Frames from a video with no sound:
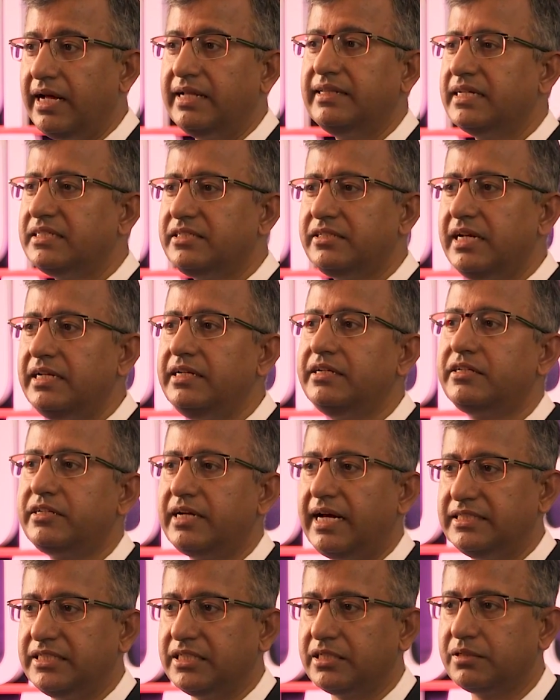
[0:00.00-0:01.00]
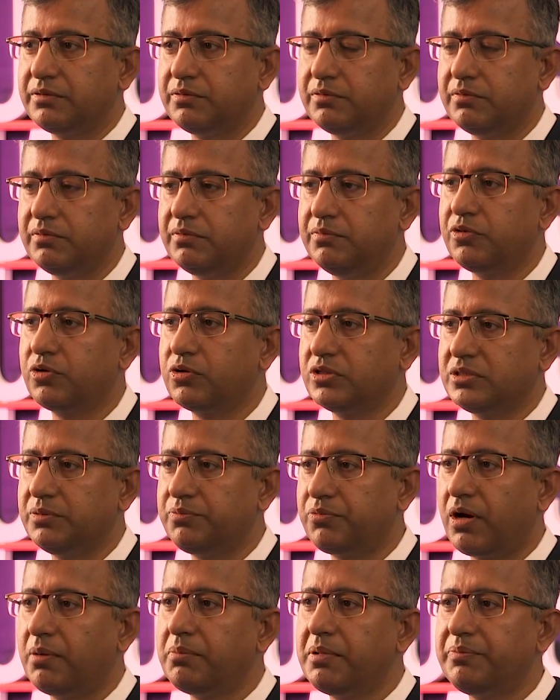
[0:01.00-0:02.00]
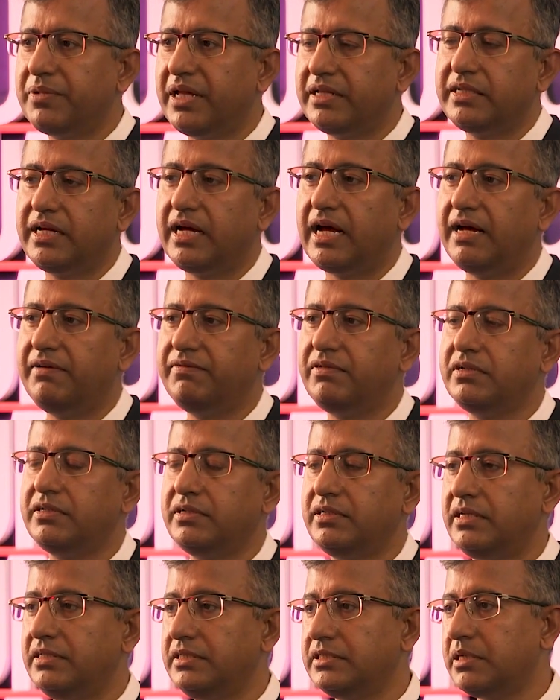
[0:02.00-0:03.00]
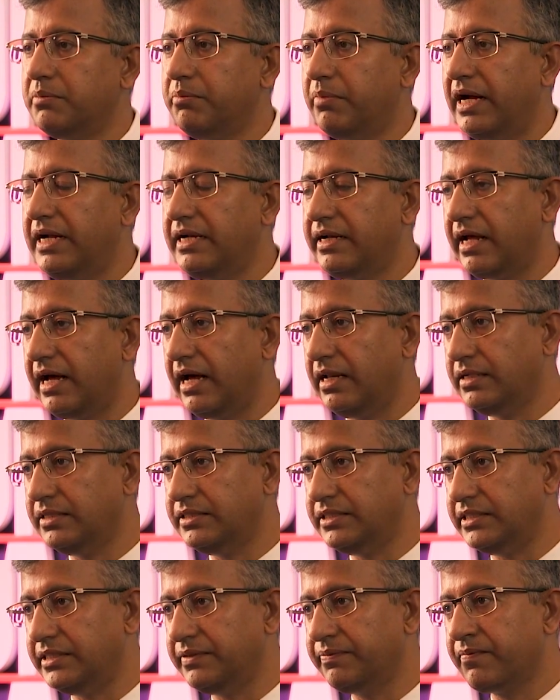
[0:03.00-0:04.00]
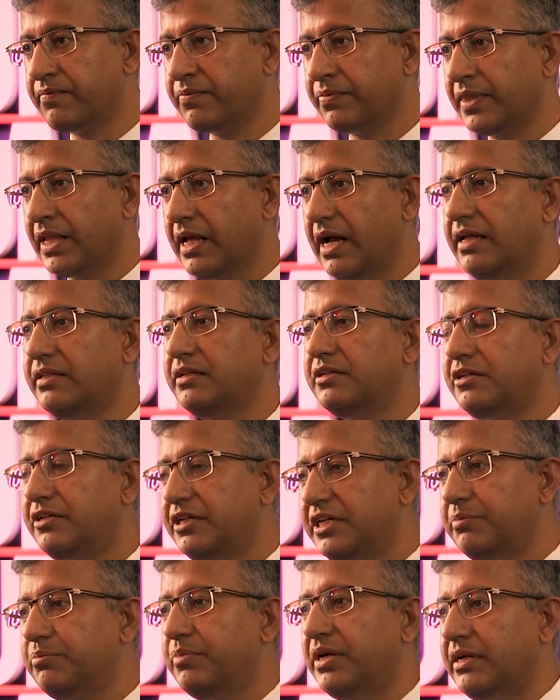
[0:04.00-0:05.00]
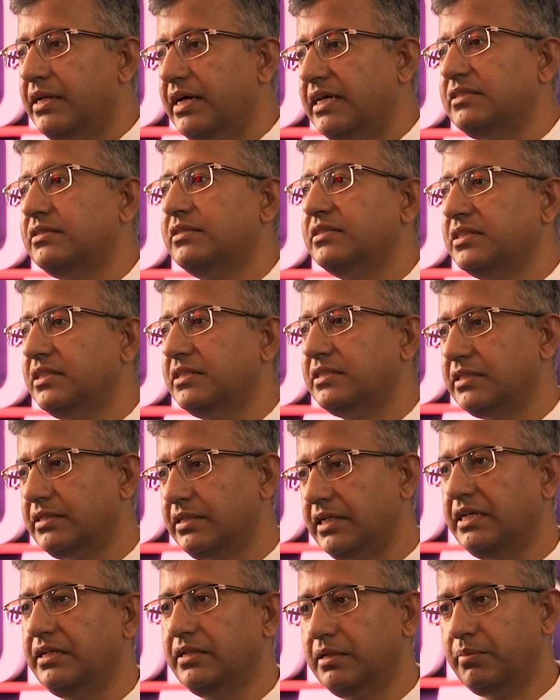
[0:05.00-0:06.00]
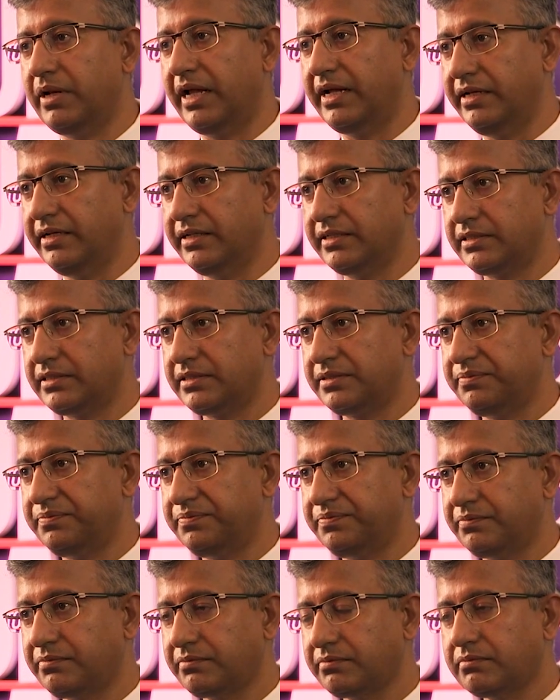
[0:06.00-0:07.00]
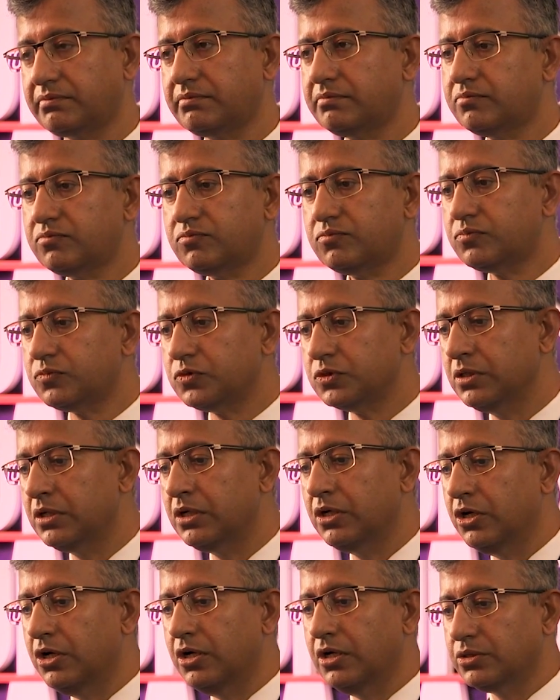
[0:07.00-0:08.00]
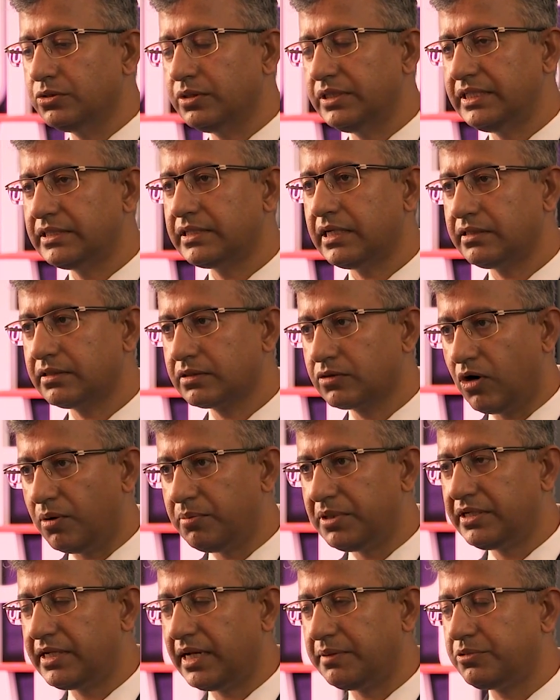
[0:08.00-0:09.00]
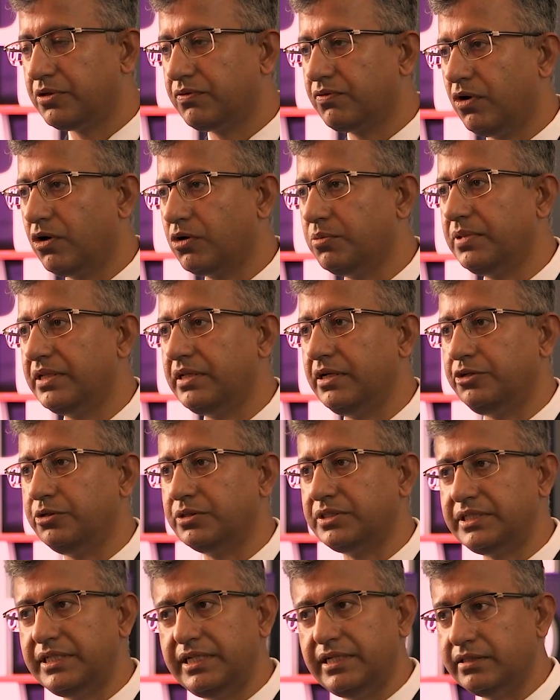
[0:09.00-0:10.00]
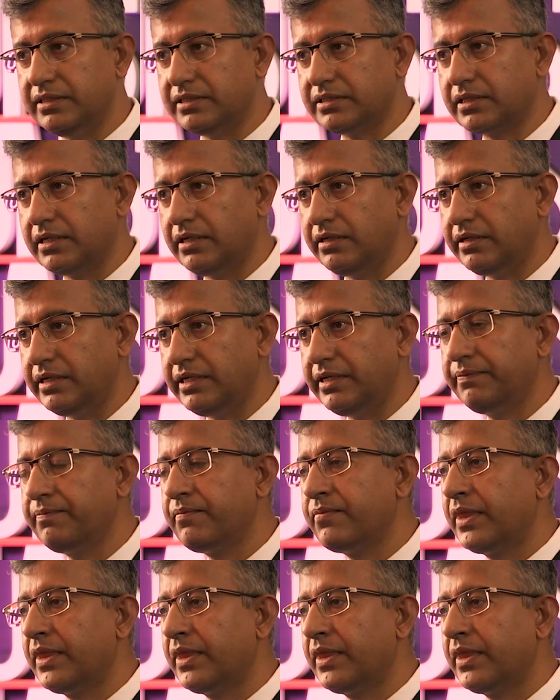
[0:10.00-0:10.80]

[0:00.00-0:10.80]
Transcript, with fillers: And that's really tragic because the problem that they have is a mild allergy and the treatment has resulted in the blindness. So these are the common types of glaucoma that you see in this country.